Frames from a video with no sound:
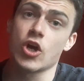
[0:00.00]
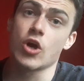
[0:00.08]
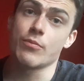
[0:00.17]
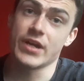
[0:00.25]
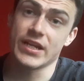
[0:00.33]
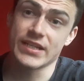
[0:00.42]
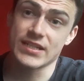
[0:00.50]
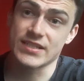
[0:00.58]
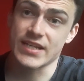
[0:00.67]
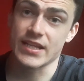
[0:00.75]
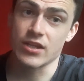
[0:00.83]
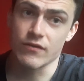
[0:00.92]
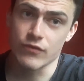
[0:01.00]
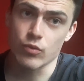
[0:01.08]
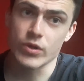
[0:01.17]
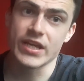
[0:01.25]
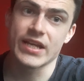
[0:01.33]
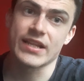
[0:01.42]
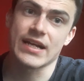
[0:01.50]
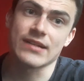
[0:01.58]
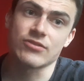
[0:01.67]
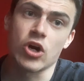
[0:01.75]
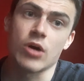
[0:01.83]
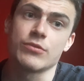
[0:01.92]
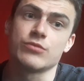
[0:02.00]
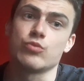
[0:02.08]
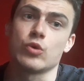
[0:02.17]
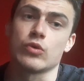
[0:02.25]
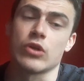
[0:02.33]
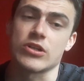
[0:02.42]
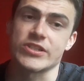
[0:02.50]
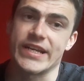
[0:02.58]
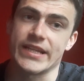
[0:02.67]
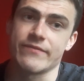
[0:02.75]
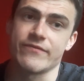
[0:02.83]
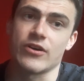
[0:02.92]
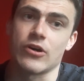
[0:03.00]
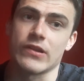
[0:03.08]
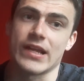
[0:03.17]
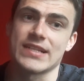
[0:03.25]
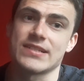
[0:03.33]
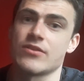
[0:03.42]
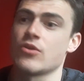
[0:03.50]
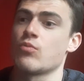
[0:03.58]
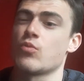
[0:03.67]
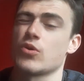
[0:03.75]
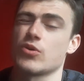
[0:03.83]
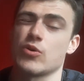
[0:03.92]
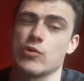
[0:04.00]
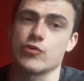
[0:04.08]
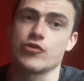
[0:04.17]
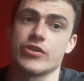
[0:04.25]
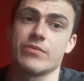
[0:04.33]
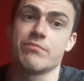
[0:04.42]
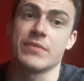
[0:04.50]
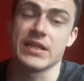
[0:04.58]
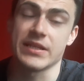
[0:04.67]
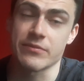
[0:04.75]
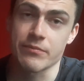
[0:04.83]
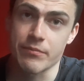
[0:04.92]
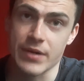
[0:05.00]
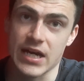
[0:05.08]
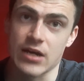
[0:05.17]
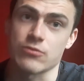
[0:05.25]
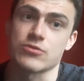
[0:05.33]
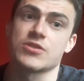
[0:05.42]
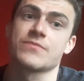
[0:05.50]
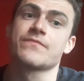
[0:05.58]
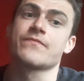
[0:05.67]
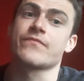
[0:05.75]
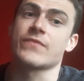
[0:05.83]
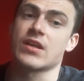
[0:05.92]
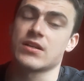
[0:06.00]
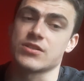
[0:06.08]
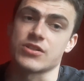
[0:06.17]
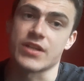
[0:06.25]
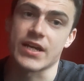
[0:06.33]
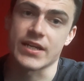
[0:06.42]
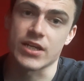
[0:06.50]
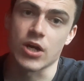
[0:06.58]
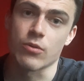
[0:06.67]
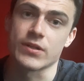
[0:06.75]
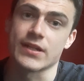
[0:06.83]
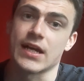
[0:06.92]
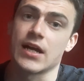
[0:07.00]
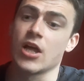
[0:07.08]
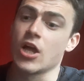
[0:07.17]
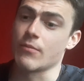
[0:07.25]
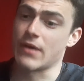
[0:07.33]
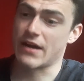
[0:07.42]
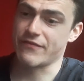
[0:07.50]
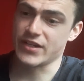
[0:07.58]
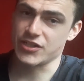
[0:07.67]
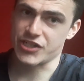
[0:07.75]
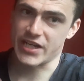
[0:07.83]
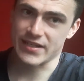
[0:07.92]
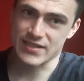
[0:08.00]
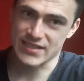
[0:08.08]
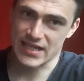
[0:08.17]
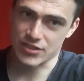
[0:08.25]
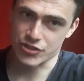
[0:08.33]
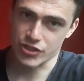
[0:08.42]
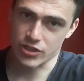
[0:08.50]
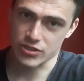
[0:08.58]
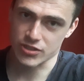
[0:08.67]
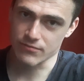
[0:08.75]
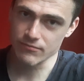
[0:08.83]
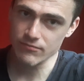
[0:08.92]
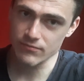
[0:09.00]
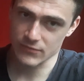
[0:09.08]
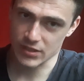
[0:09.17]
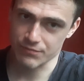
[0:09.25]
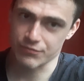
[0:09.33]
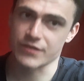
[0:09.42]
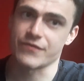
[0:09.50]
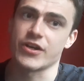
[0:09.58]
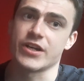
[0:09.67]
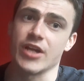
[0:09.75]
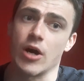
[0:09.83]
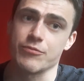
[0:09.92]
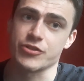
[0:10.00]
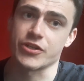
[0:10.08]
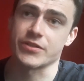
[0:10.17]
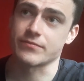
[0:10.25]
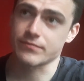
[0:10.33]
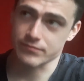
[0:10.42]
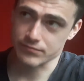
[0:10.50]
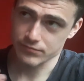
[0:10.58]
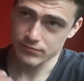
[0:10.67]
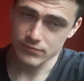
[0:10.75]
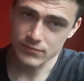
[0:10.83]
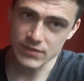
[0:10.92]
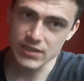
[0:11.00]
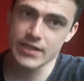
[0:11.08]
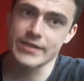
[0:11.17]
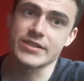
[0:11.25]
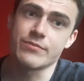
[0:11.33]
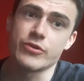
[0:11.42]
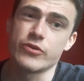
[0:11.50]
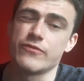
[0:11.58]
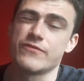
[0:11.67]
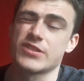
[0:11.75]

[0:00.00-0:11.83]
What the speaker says: But he did say the other week that Dortmund will not sell him for less than £100 million. So there you go in that. But I think Jadon Sancho's preferred option is a move